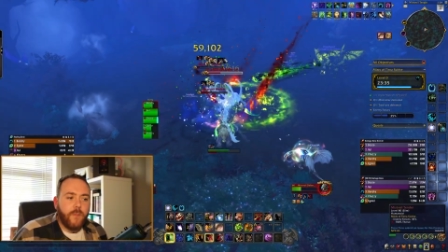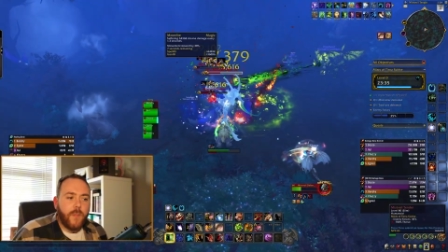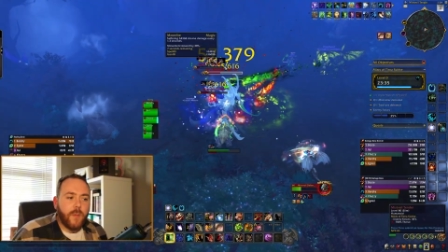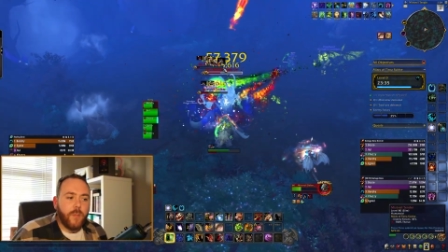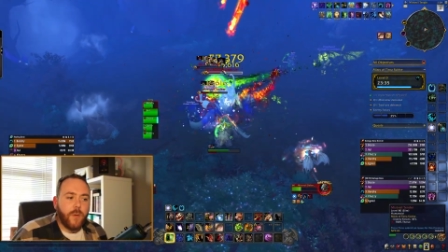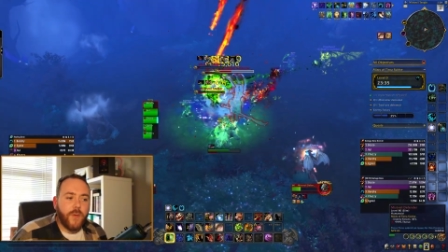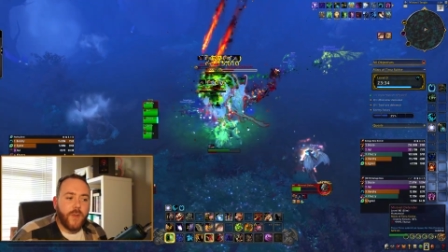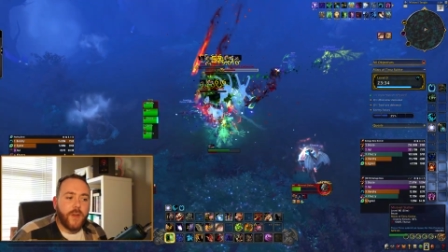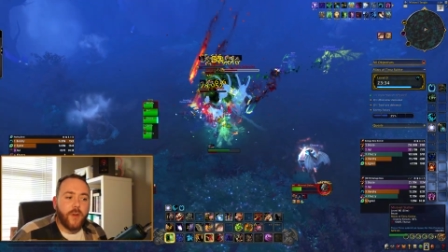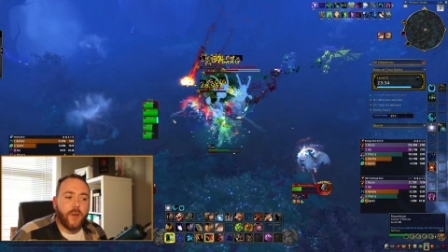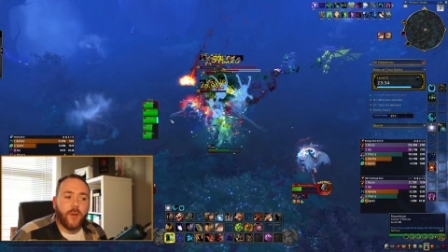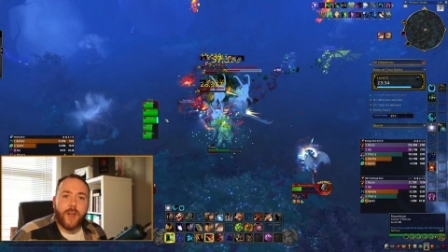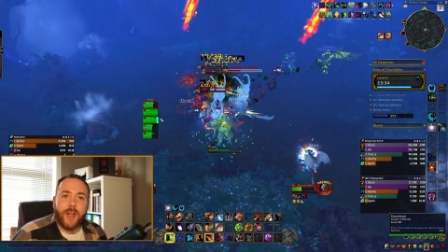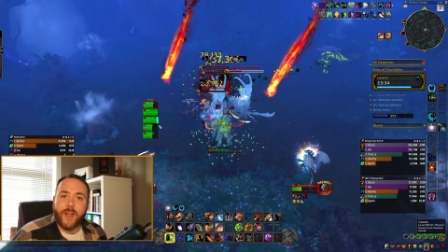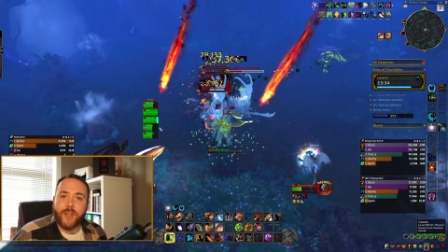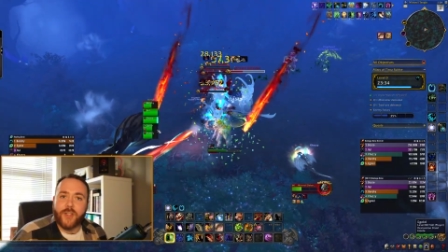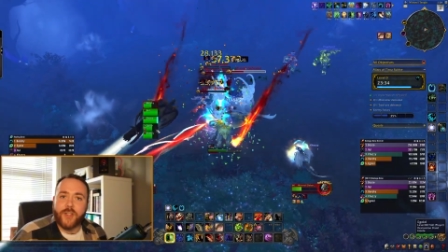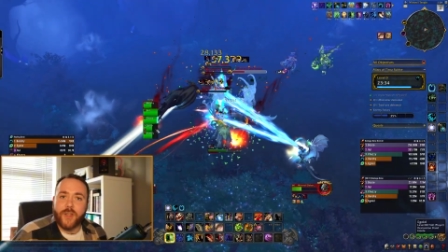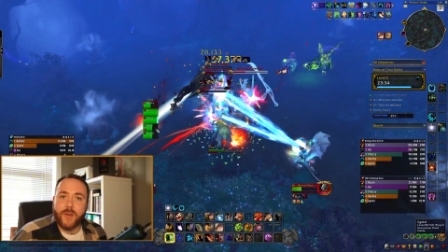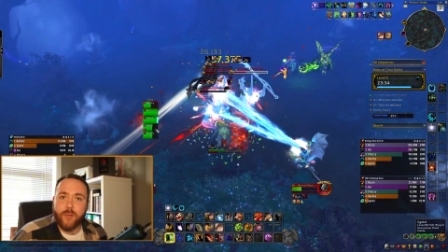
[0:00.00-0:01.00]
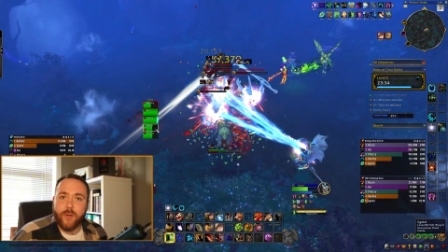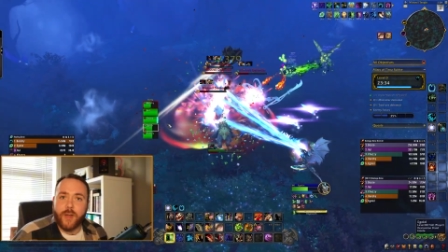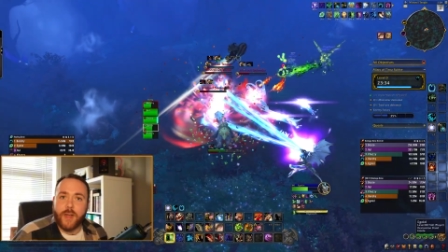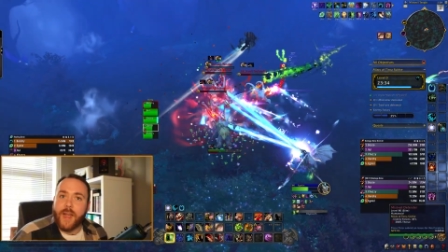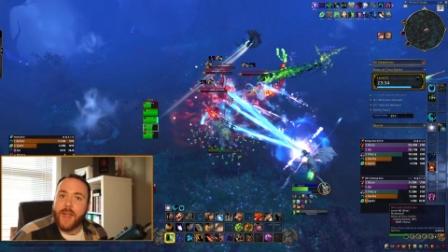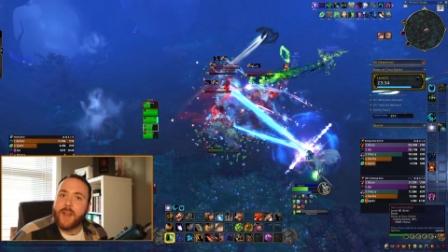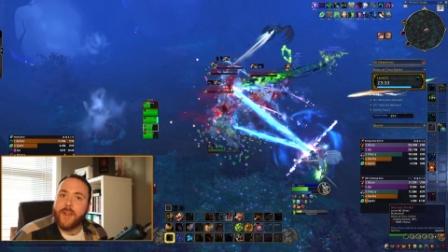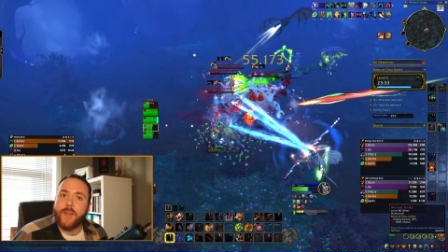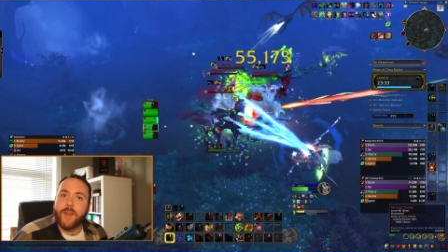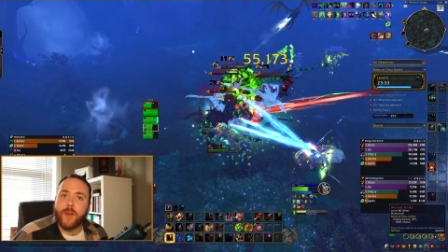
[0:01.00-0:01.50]
but they don't actually bring
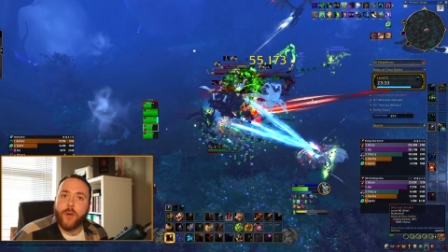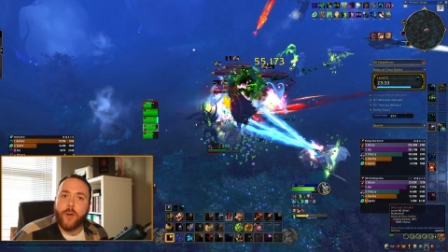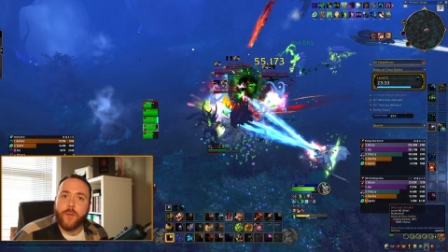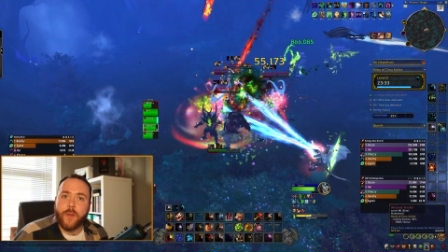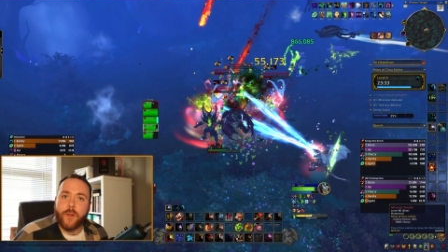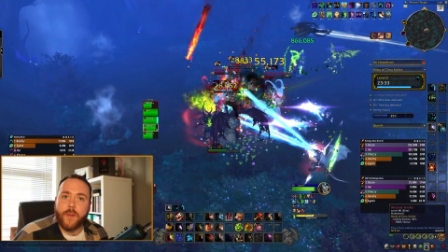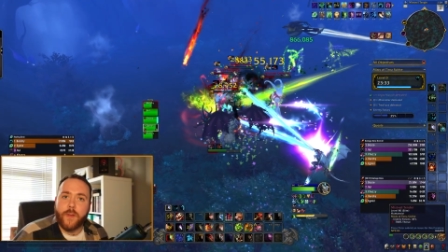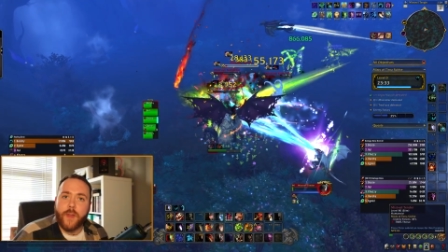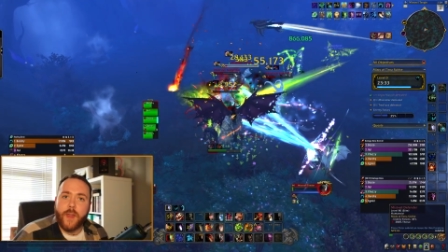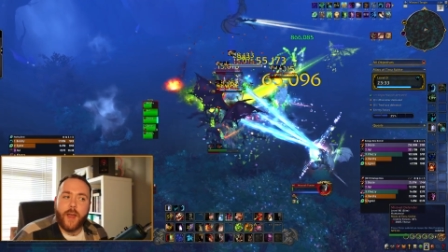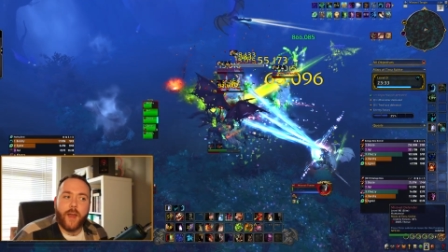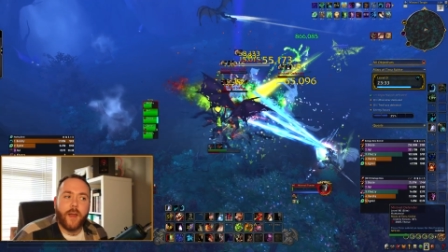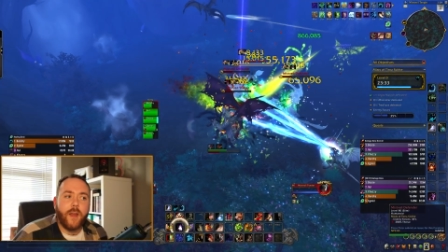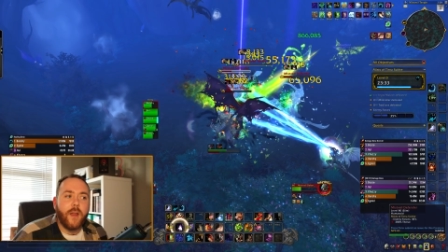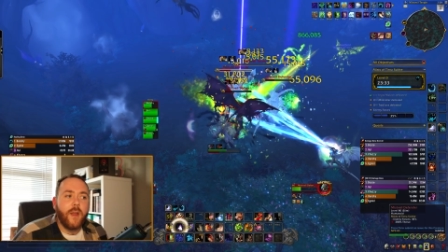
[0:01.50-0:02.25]
anything other than that.